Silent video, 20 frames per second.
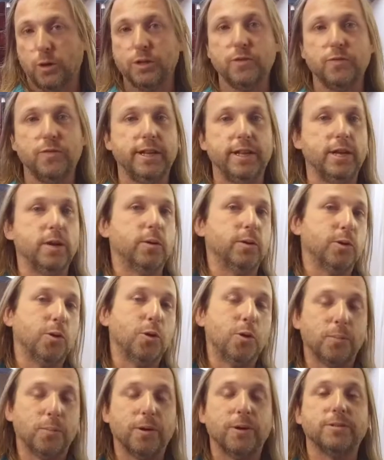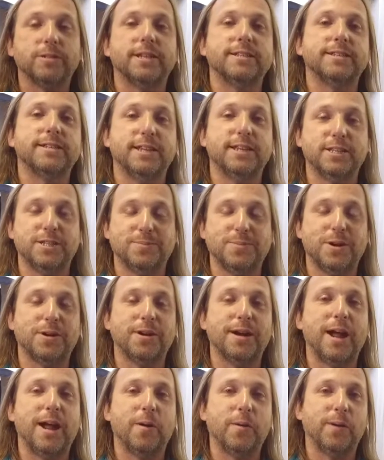the video, and the whole process takes about an
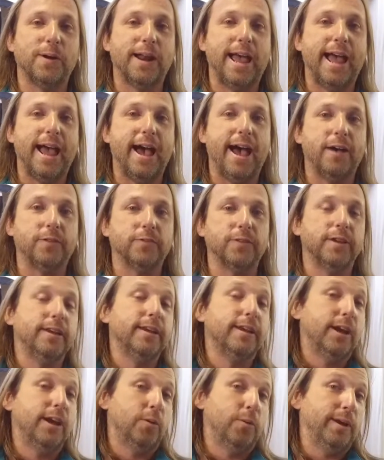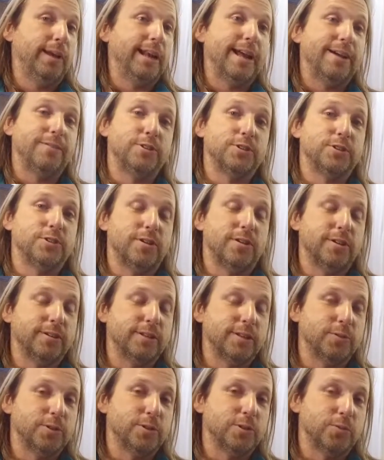hour and a half. And we can have the song
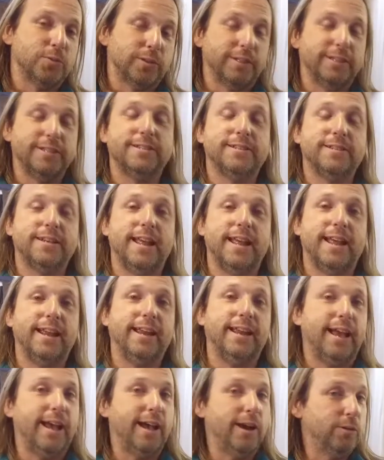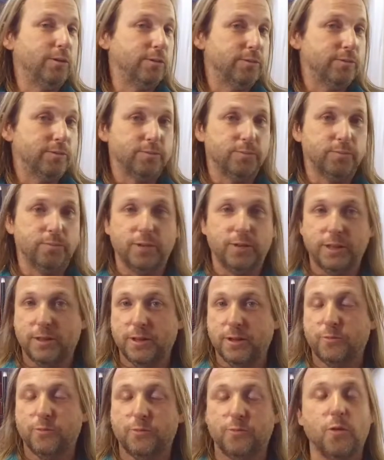that was released today out
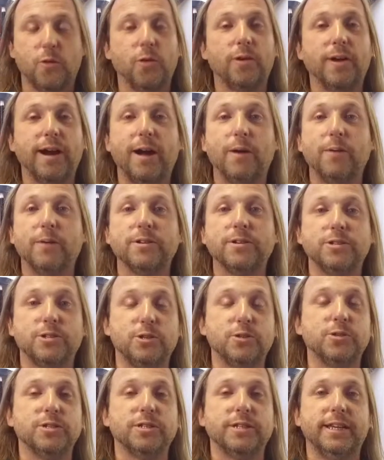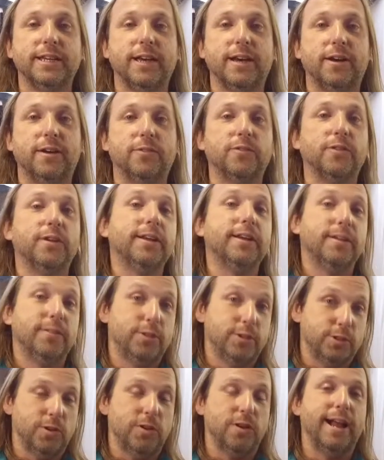within four hours, usually, of the
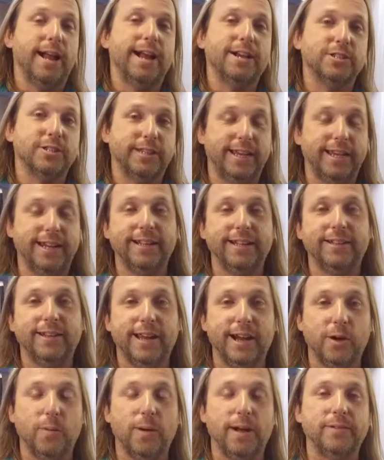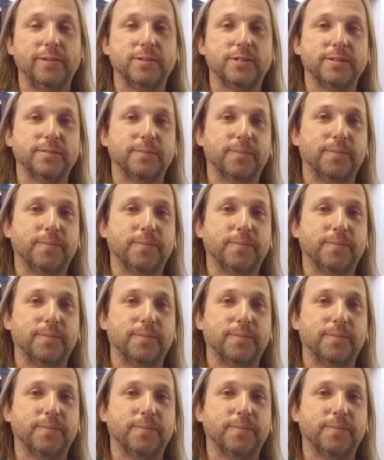song actually hitting the airwaves.